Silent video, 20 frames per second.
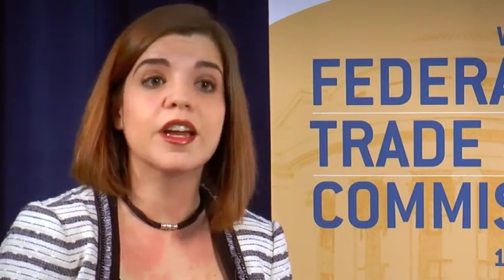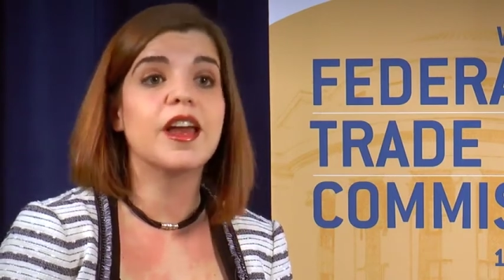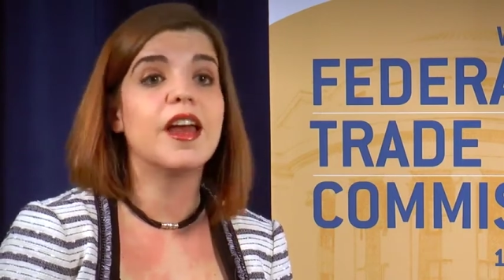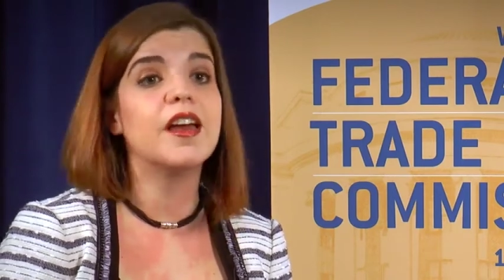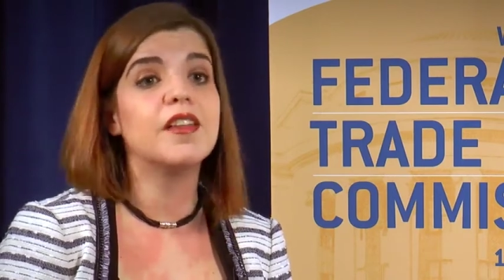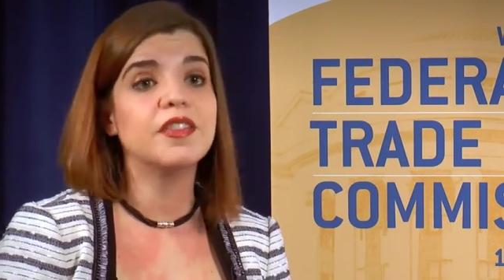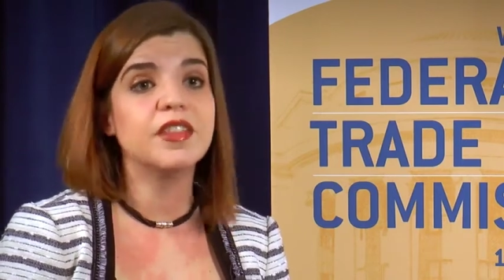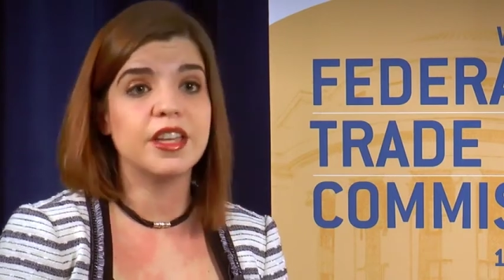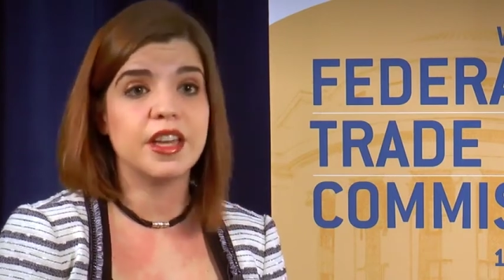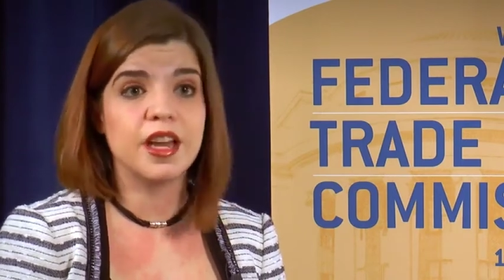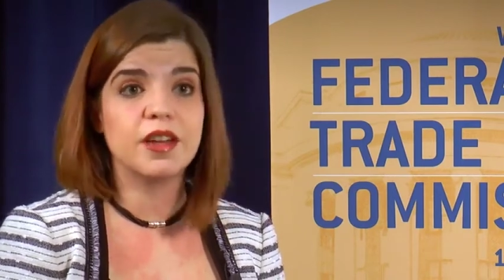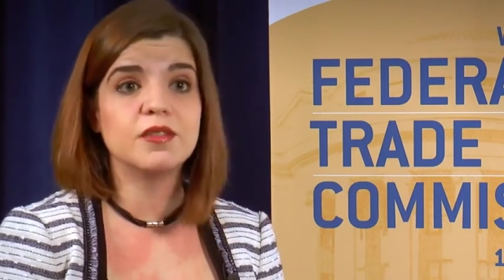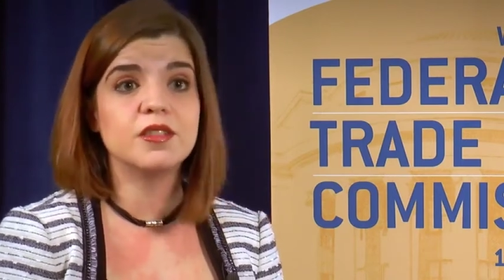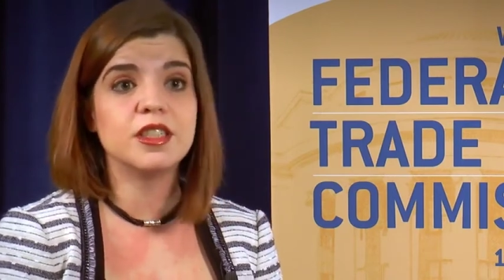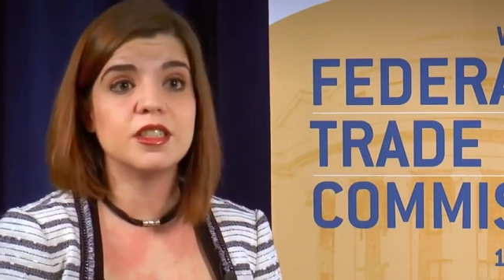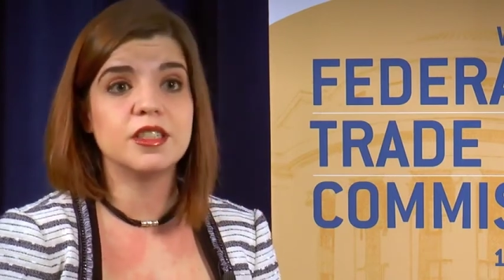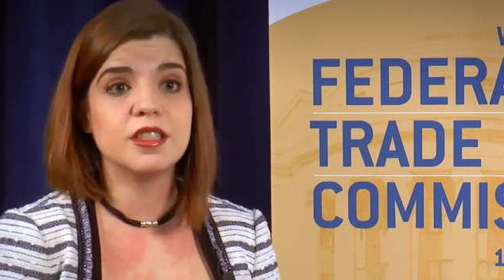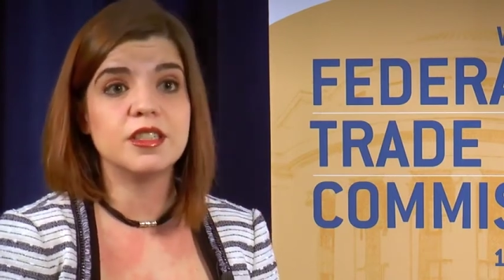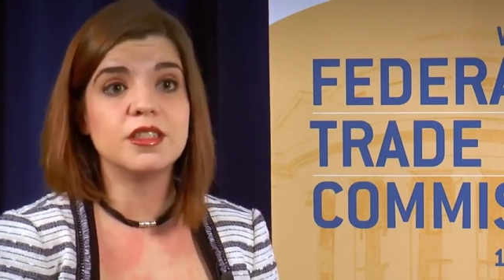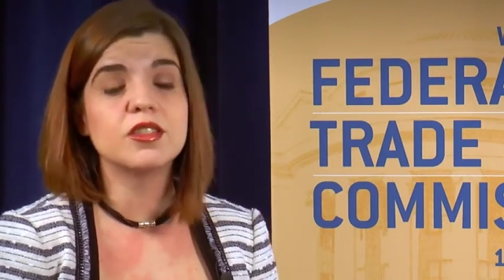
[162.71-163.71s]
and the
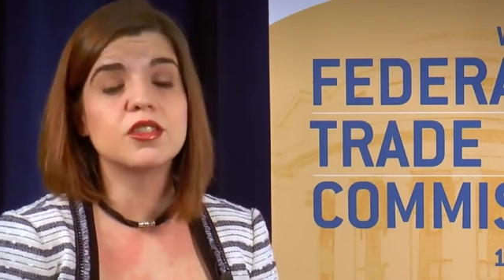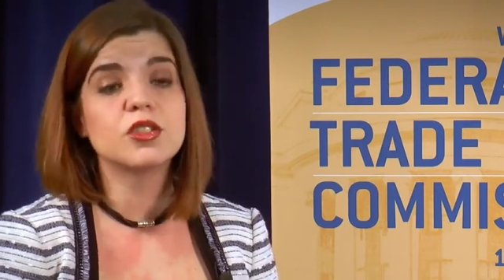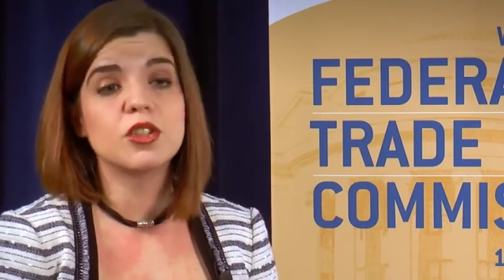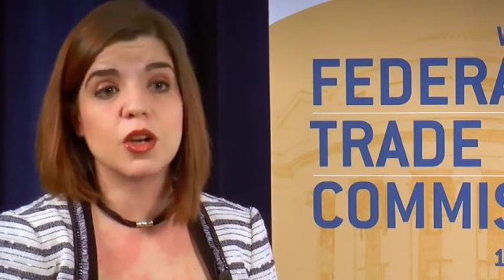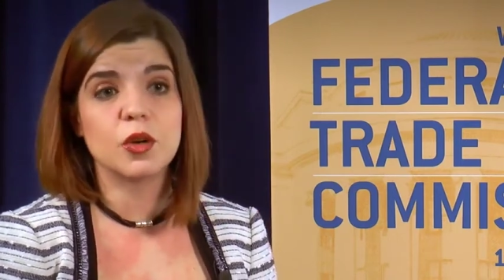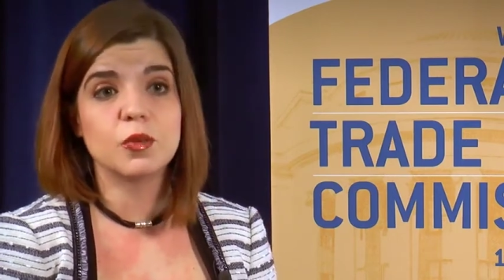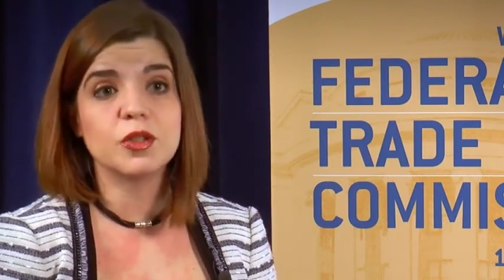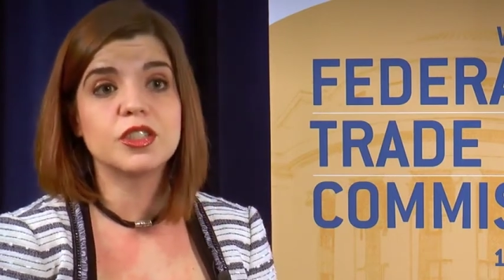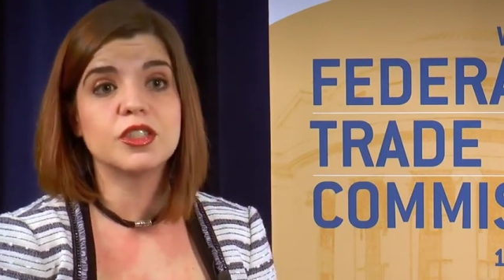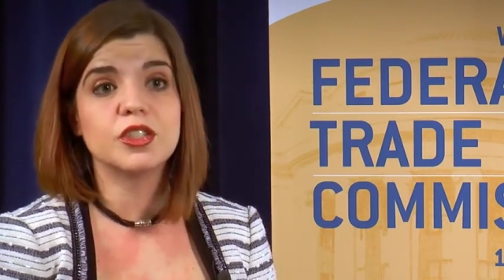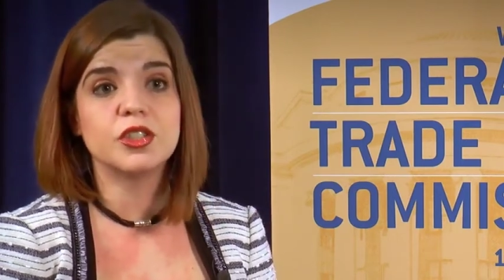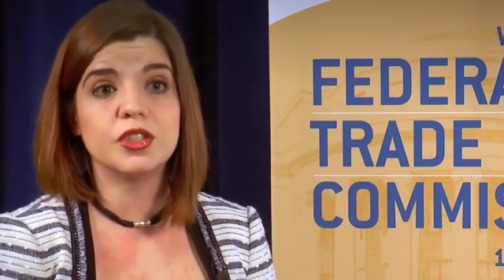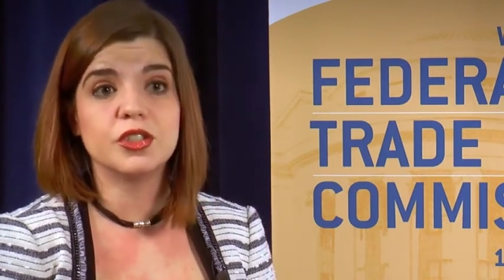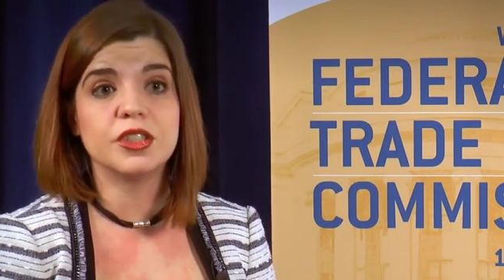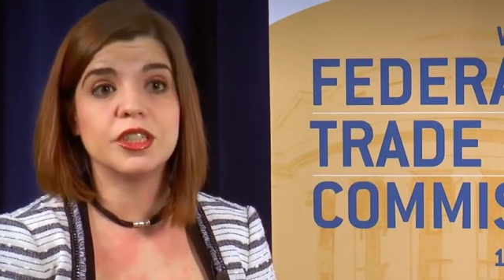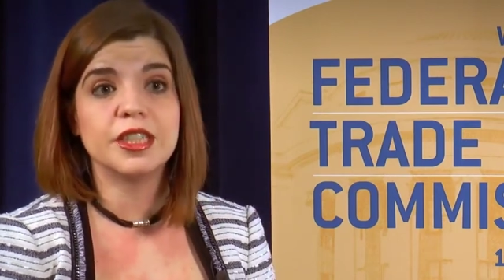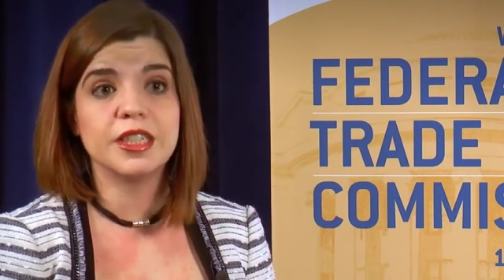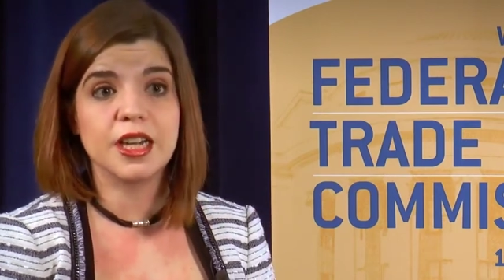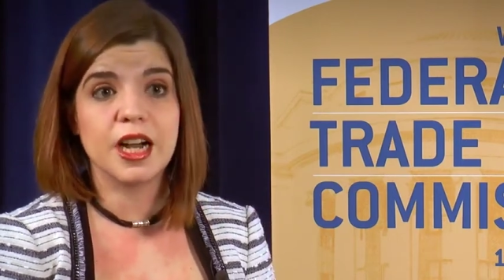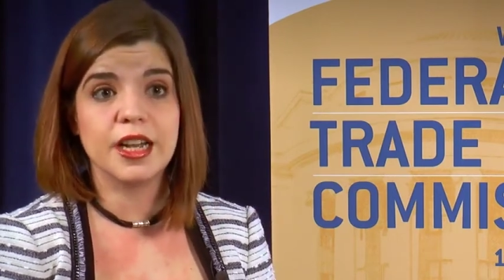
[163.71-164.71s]
FTC's Start with
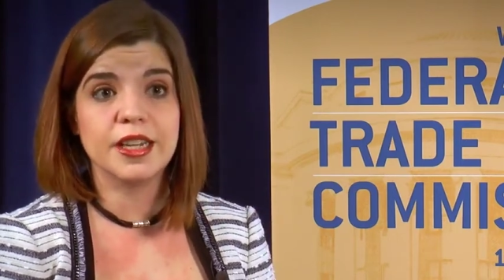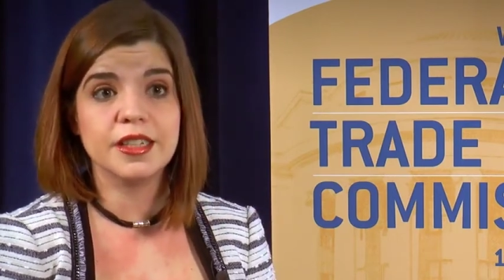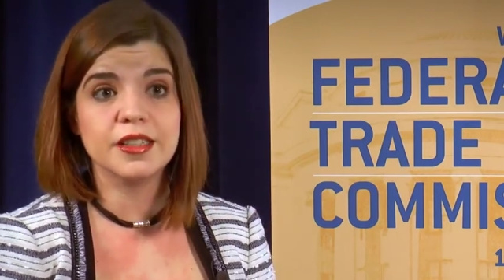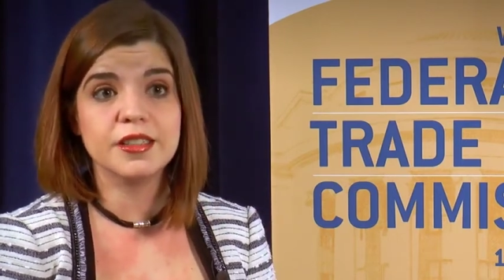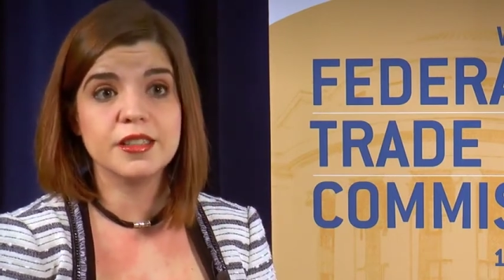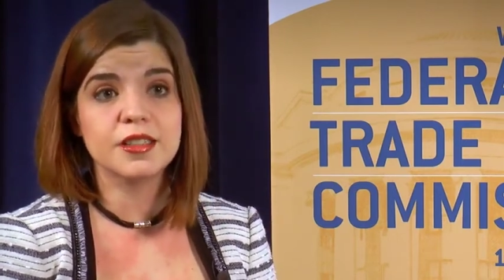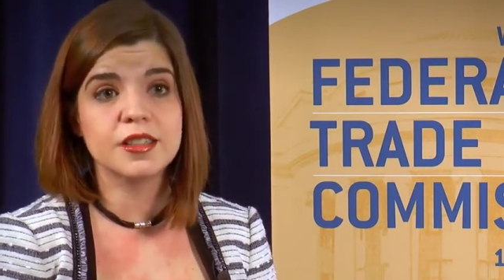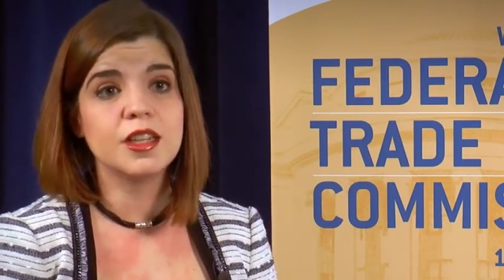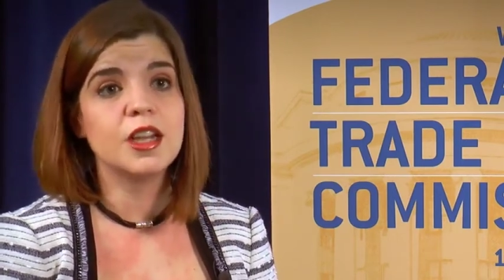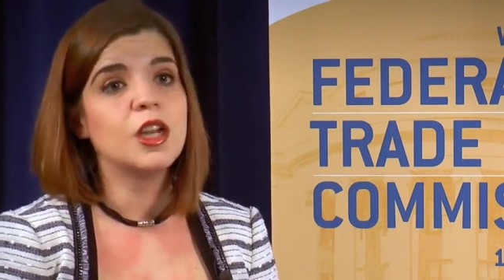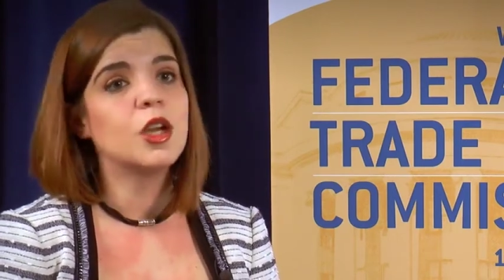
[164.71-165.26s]
Security Guidance,